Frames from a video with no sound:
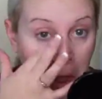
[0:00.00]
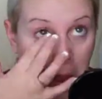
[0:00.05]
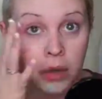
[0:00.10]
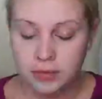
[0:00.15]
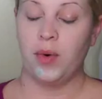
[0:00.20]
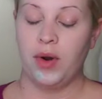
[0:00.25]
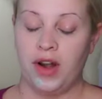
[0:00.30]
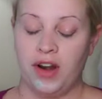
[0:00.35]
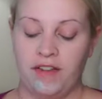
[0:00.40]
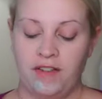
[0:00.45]

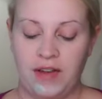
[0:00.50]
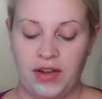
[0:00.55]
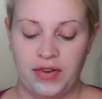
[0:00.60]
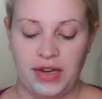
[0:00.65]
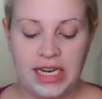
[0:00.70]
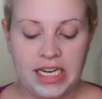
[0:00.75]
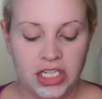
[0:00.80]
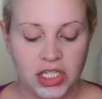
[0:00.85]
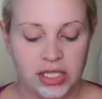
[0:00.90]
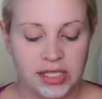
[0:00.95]
For
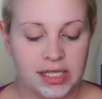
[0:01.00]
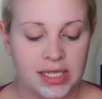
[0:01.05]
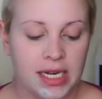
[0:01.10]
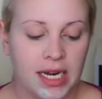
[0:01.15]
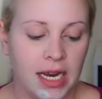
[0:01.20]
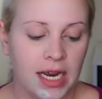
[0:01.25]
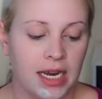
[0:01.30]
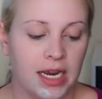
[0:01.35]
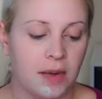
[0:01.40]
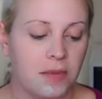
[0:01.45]
foundation
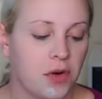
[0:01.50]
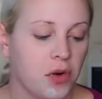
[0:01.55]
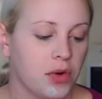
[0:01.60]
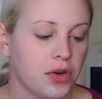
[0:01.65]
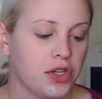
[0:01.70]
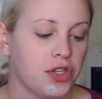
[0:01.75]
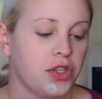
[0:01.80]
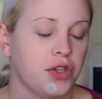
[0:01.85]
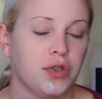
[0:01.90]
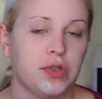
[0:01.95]
today, I'm
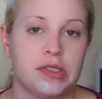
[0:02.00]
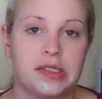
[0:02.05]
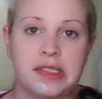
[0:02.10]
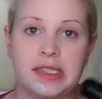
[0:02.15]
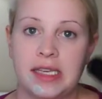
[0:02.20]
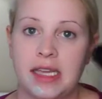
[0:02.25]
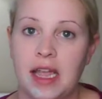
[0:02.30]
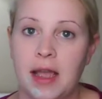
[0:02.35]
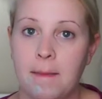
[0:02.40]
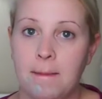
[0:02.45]
going to use
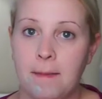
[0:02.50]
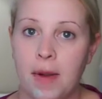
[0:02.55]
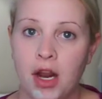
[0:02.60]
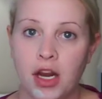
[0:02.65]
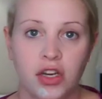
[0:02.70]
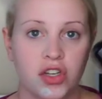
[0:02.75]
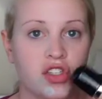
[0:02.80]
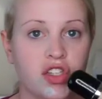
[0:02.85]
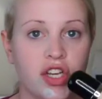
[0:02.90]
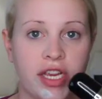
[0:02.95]
the
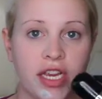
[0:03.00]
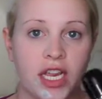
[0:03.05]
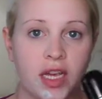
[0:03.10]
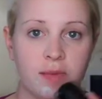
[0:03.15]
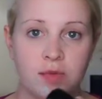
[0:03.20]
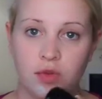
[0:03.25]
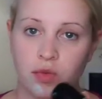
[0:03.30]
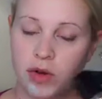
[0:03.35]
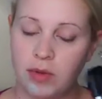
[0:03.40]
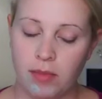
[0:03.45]
Marc
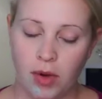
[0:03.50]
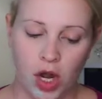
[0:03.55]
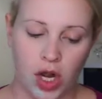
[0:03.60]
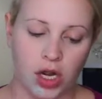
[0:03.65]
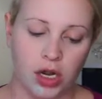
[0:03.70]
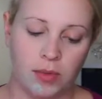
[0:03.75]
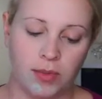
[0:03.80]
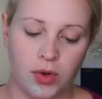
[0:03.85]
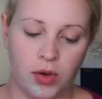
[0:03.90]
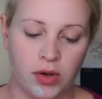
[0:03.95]
Jacobs
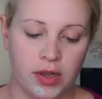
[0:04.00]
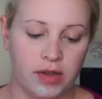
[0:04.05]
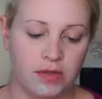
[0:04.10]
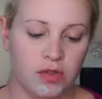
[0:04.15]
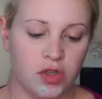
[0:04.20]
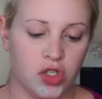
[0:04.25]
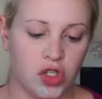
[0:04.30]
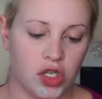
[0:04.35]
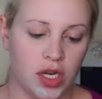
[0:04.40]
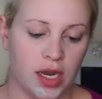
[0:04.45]
Remarkable in
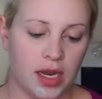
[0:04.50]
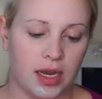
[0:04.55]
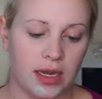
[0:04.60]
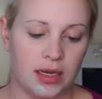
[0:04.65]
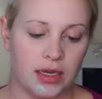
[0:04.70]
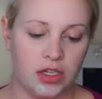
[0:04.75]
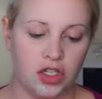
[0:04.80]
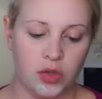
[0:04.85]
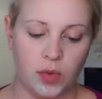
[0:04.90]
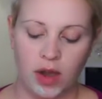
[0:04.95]
the
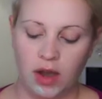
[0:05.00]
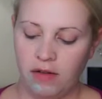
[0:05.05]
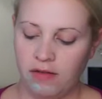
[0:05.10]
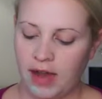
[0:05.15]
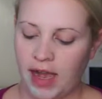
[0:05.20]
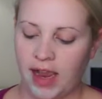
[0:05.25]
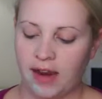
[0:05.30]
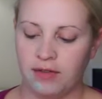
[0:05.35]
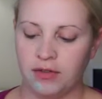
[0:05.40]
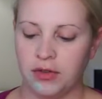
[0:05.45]
shade 12
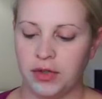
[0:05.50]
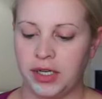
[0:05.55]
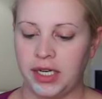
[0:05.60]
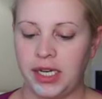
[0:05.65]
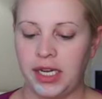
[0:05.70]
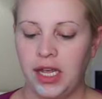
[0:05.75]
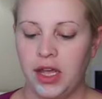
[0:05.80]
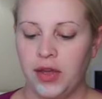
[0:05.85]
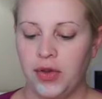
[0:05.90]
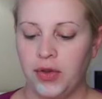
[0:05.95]

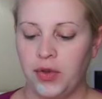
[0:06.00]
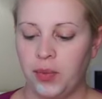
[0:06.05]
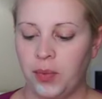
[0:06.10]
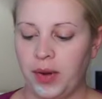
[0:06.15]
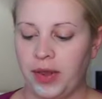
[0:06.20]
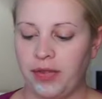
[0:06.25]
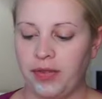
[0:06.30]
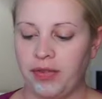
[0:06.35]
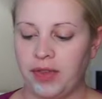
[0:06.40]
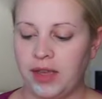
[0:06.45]
Ivory
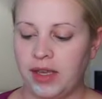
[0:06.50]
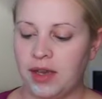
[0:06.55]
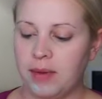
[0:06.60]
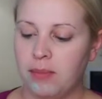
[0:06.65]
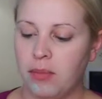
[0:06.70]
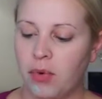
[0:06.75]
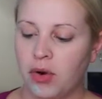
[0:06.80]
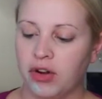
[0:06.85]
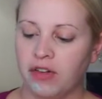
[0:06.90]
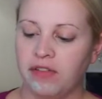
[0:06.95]
with the
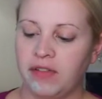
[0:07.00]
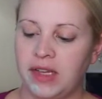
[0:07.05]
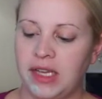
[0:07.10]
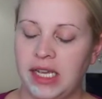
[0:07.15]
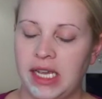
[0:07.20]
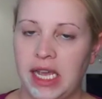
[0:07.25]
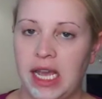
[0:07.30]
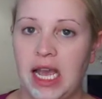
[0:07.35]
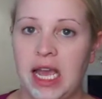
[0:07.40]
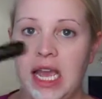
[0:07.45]

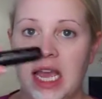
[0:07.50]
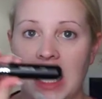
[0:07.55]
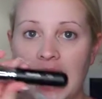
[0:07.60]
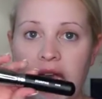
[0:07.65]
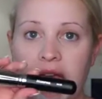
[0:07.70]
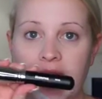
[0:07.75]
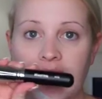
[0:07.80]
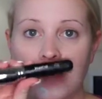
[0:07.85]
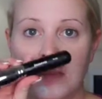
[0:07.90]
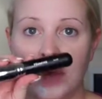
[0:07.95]
Morphe
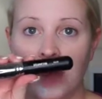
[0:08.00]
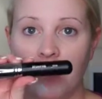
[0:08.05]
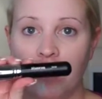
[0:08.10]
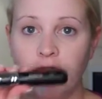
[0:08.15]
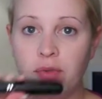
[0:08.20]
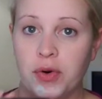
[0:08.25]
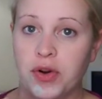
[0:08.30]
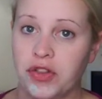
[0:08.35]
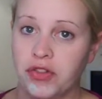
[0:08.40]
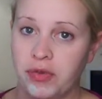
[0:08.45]

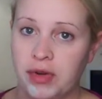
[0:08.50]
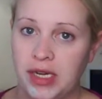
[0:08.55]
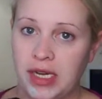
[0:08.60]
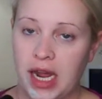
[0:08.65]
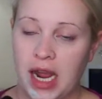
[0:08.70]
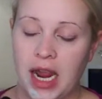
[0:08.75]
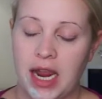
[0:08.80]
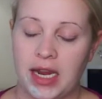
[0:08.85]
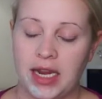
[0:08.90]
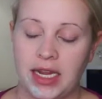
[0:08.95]
M439.
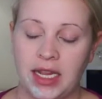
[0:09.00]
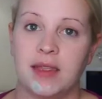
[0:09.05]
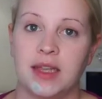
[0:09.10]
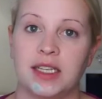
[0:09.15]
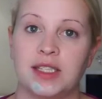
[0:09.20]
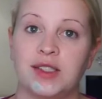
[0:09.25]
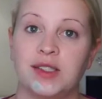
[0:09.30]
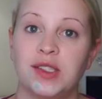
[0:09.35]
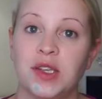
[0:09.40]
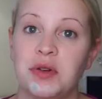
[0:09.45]
I did
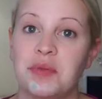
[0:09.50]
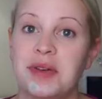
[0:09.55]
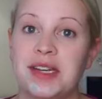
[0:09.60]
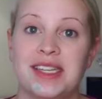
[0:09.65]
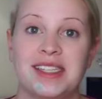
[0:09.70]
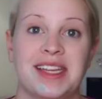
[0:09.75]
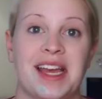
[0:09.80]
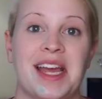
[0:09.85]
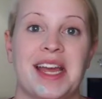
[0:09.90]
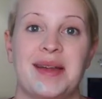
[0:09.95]
this so many
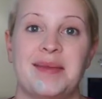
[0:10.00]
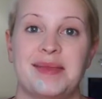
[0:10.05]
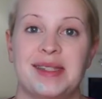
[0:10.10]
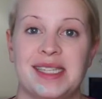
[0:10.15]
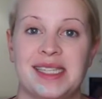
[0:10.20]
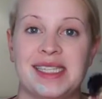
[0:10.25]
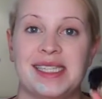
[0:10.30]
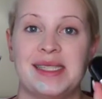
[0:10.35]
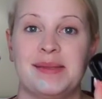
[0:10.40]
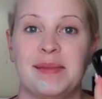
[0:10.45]
times.
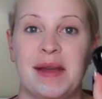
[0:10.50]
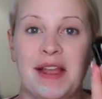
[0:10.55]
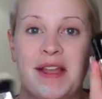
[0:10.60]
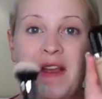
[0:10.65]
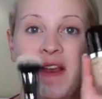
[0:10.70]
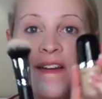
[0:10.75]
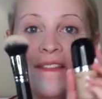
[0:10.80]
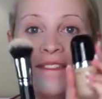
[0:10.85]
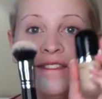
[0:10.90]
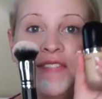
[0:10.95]
This is
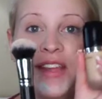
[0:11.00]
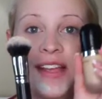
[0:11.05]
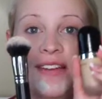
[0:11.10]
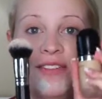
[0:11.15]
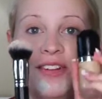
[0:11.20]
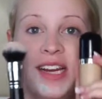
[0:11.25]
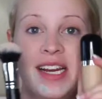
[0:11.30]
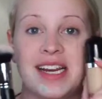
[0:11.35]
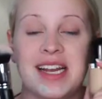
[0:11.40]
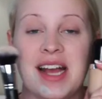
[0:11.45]
my
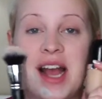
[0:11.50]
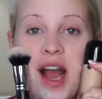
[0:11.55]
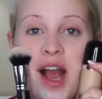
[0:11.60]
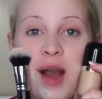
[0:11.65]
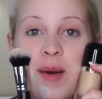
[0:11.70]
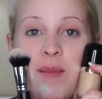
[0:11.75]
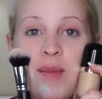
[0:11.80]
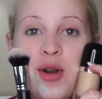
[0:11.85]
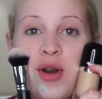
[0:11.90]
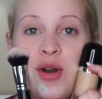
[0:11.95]
favorite
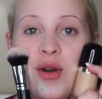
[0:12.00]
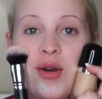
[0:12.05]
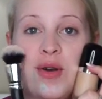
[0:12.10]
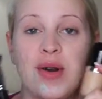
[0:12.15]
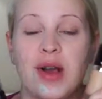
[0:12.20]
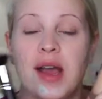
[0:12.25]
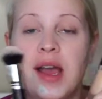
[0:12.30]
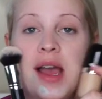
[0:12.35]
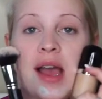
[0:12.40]
combo.